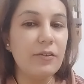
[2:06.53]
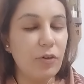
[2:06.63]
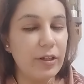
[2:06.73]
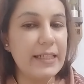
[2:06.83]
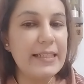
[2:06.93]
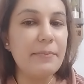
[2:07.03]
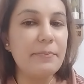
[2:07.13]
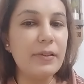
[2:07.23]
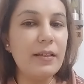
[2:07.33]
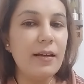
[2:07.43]
For
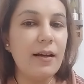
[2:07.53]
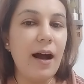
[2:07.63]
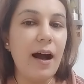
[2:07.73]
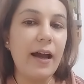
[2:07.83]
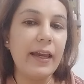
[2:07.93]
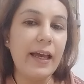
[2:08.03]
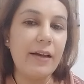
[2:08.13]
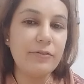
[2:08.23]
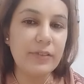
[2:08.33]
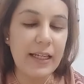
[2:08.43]
example, I
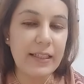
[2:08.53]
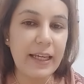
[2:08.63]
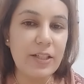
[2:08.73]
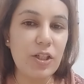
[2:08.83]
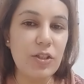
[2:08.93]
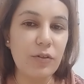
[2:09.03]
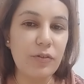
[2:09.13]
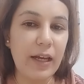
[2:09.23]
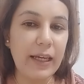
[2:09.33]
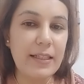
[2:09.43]
have 10 kgs of
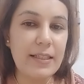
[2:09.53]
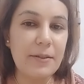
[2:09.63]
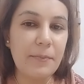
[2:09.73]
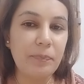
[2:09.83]
rice.